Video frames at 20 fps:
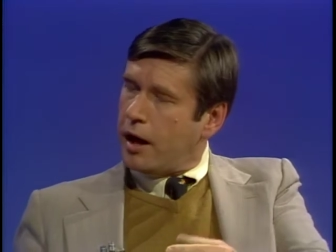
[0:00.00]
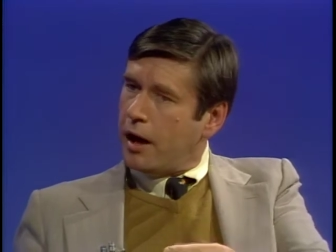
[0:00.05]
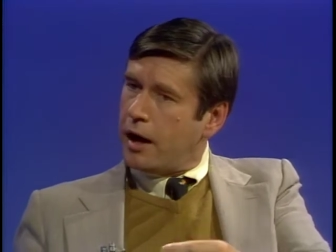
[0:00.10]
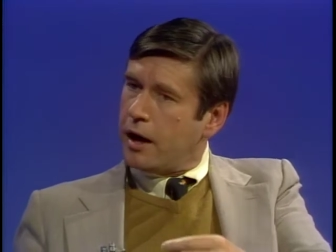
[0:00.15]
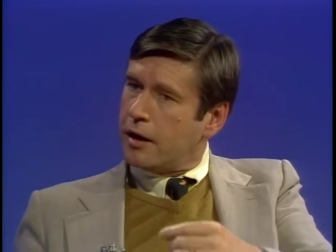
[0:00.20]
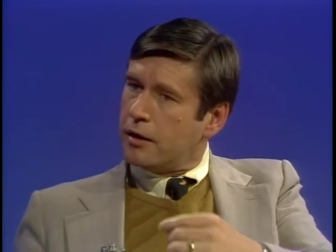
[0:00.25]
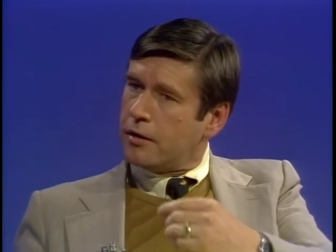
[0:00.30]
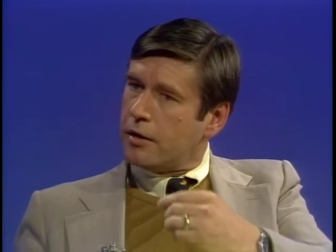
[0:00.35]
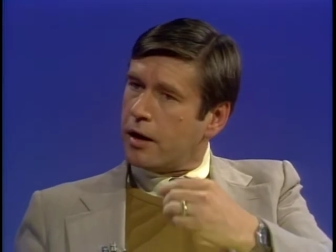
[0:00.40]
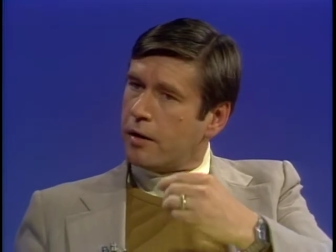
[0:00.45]

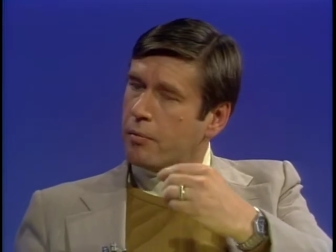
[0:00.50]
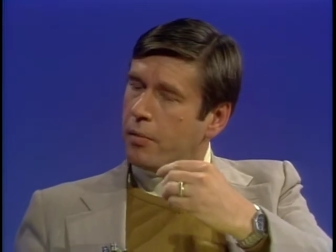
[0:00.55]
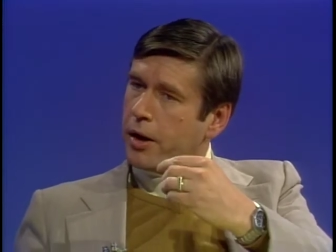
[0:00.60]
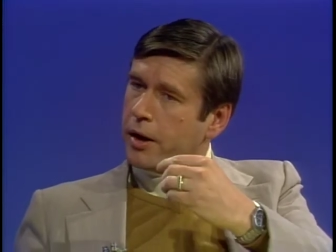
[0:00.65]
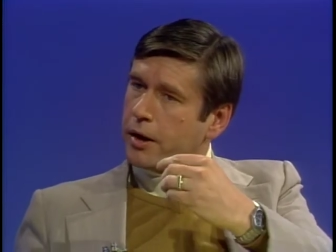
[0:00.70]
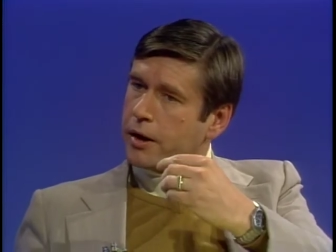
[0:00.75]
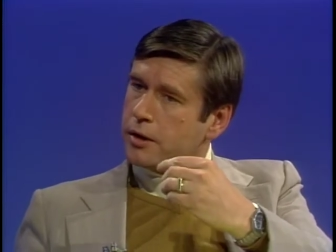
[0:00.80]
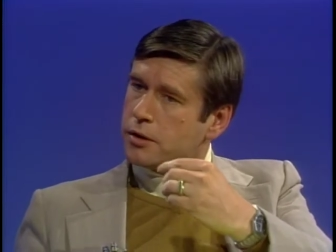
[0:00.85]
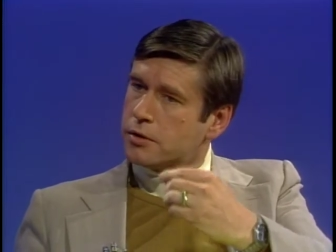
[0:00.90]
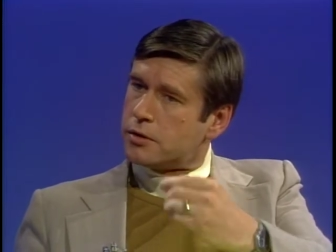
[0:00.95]
and that
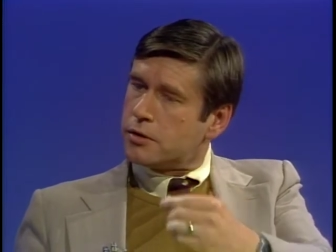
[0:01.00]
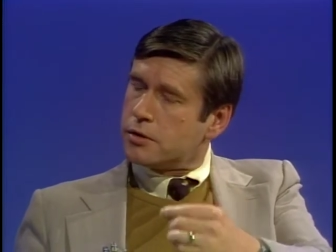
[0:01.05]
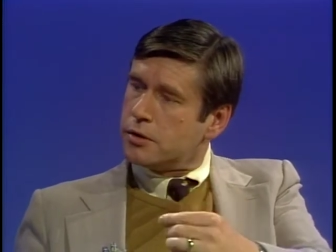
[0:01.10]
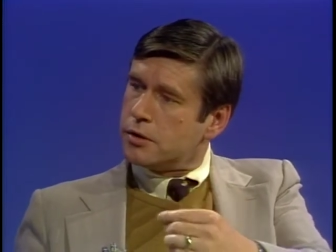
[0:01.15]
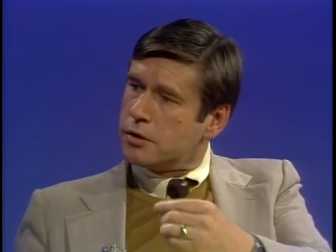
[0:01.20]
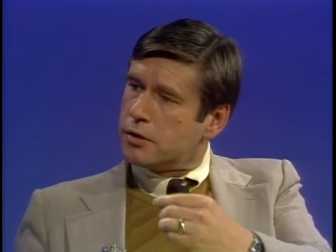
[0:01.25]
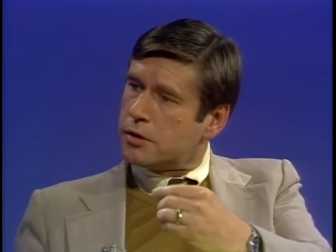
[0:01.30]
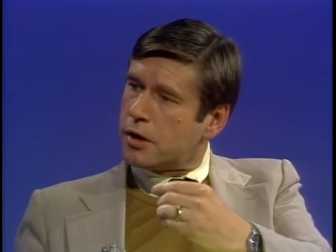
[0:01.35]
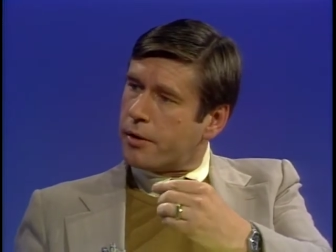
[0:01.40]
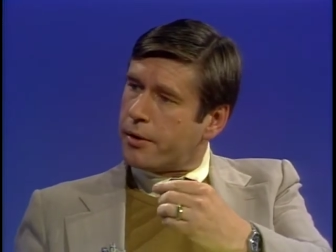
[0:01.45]
my
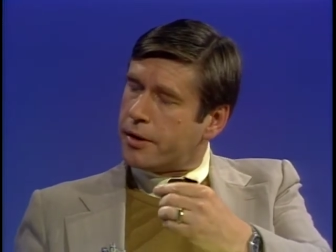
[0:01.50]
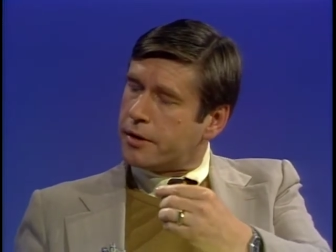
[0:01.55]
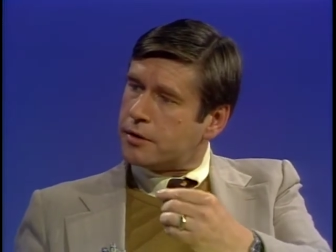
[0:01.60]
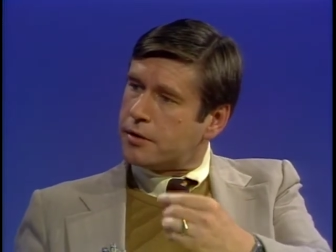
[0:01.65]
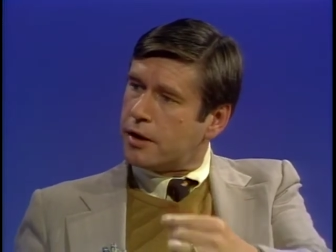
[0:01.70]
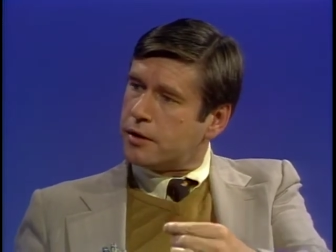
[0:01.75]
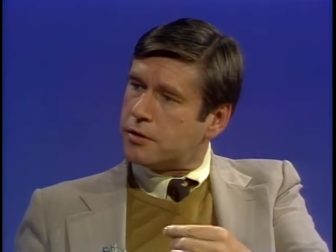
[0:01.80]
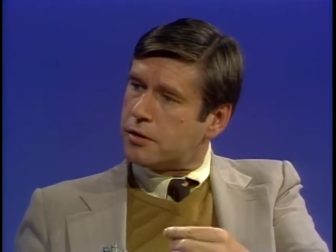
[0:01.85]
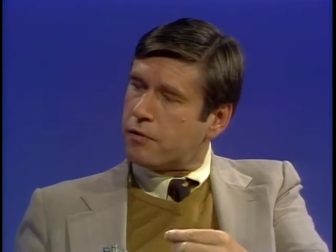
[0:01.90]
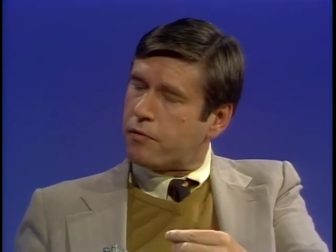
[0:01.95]
concerns are
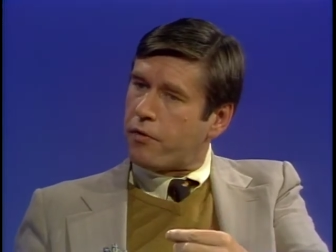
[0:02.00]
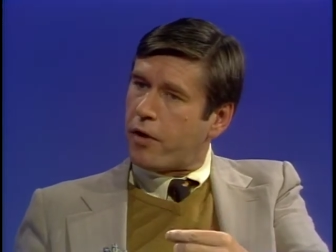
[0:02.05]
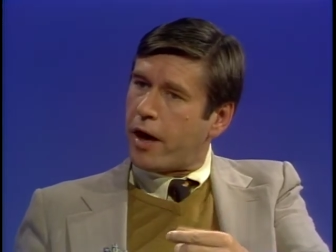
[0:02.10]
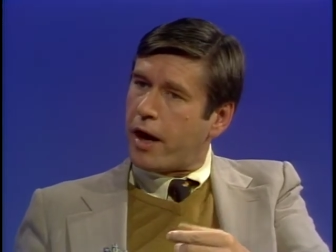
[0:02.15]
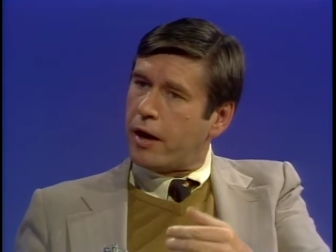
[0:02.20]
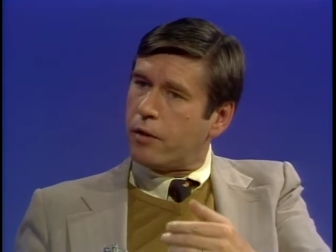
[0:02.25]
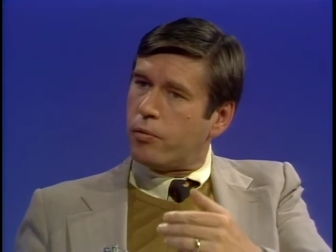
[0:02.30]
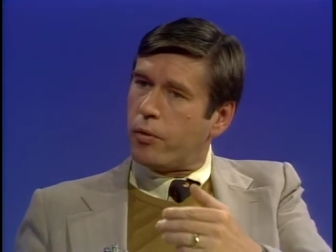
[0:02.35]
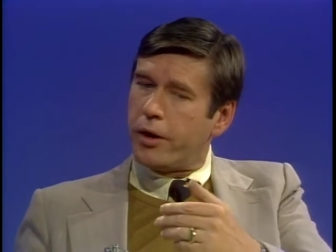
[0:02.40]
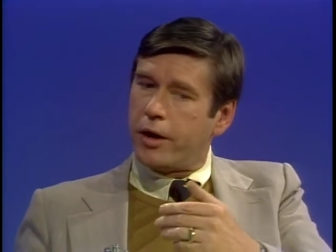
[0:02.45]

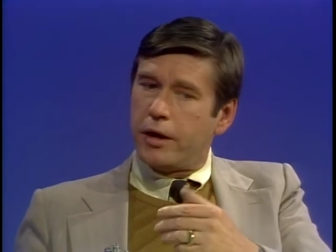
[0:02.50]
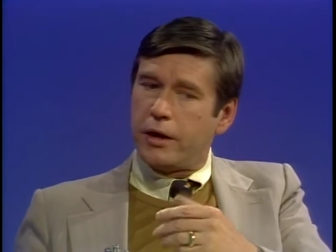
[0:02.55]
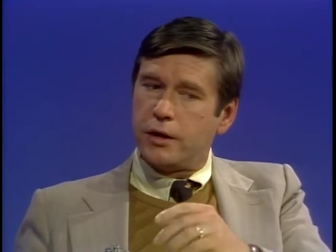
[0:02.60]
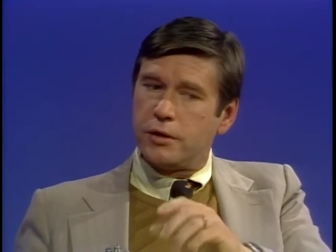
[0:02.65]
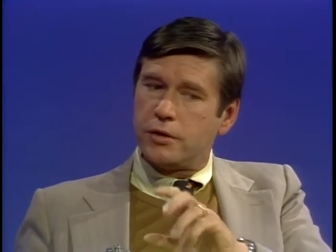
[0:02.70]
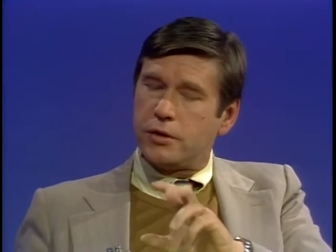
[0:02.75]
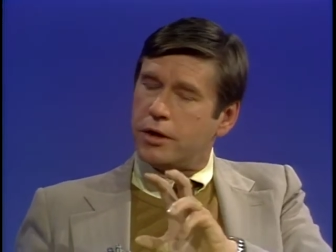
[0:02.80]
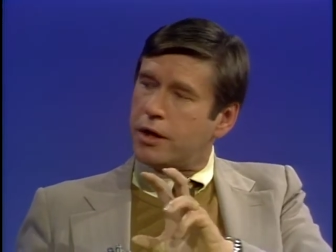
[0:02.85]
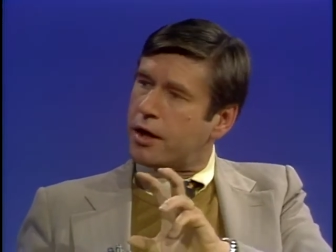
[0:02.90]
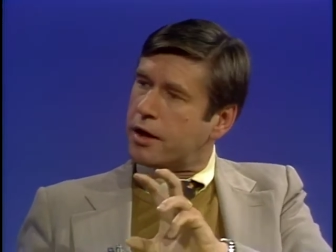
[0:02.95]
intensified when it
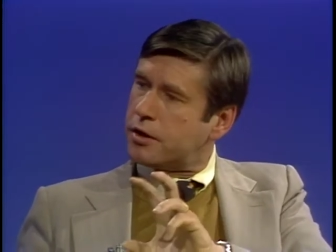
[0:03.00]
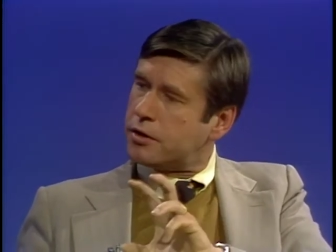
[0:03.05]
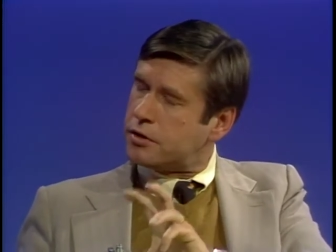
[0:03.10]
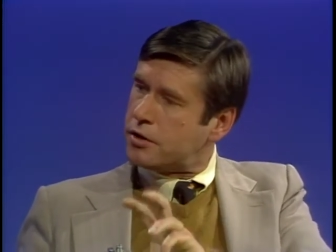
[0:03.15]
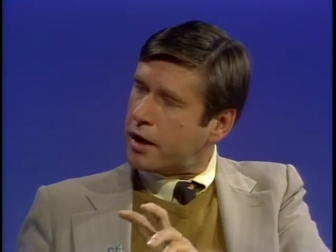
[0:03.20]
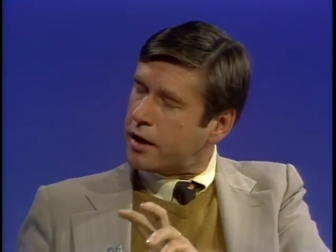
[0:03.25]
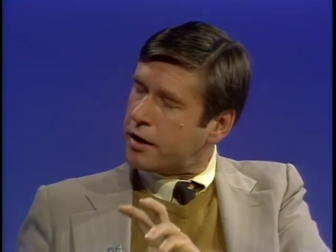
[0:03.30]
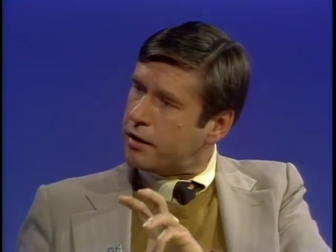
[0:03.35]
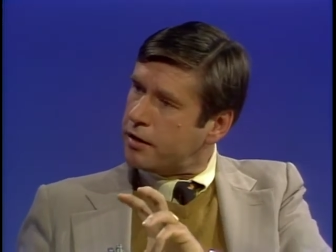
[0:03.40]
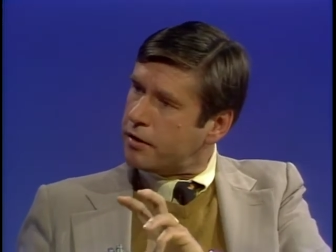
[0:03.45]
is the
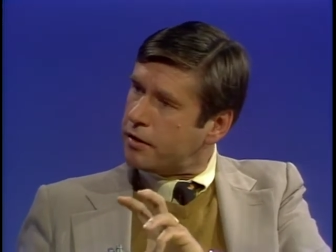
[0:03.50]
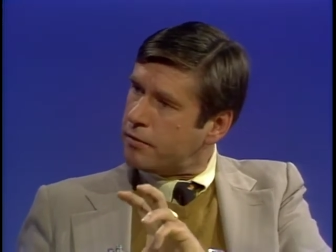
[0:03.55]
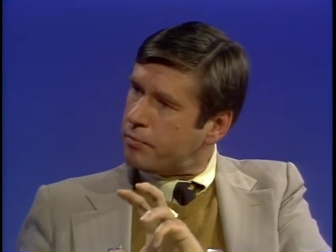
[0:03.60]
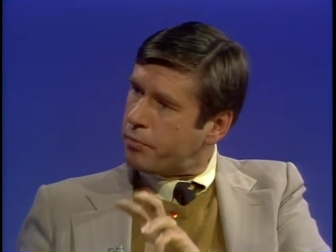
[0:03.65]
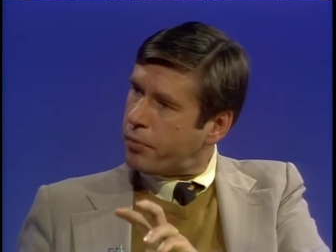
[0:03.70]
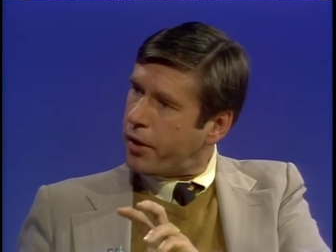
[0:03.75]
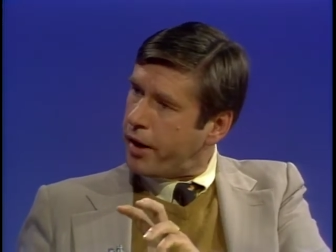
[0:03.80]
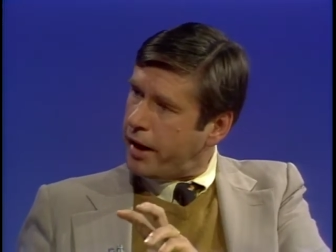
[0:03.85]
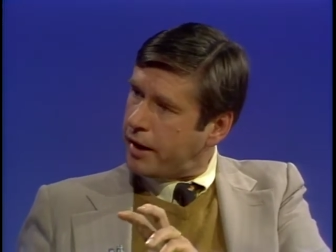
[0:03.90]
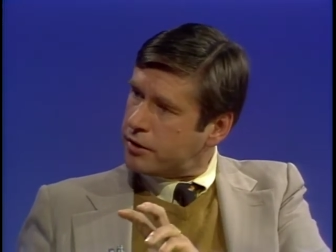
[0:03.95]
executive
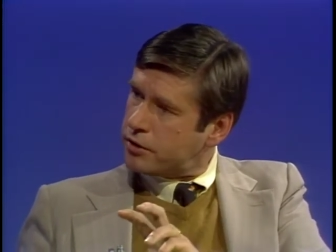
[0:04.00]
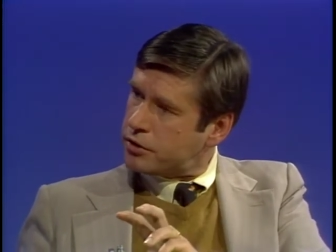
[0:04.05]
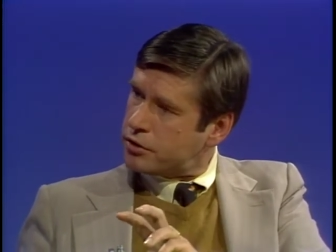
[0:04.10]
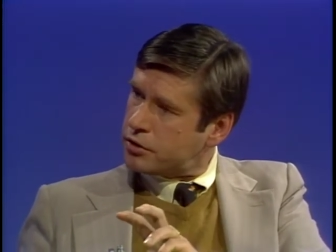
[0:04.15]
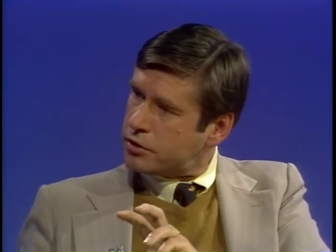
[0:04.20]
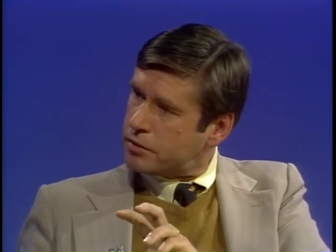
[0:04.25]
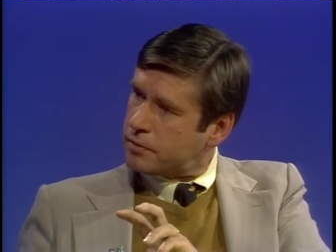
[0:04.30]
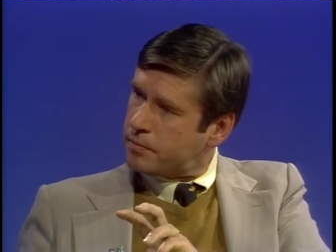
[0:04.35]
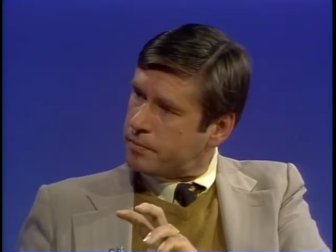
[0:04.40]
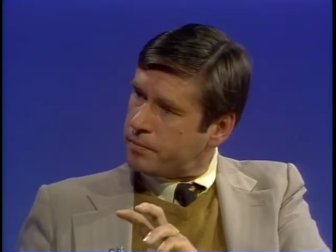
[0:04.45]

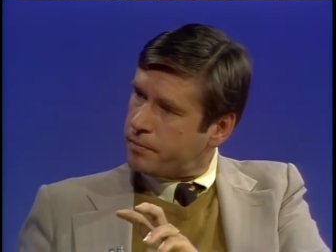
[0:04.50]
branch